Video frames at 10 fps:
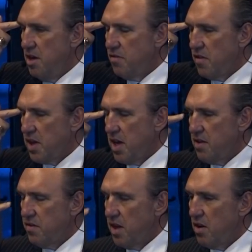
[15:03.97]
So the guy
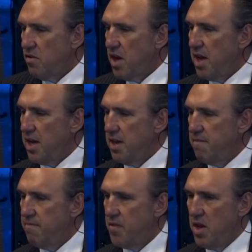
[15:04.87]
said, Okay,
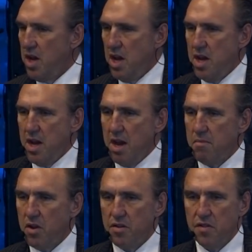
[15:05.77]
I'm
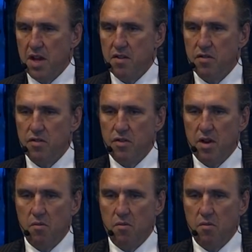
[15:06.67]
going to say this to you.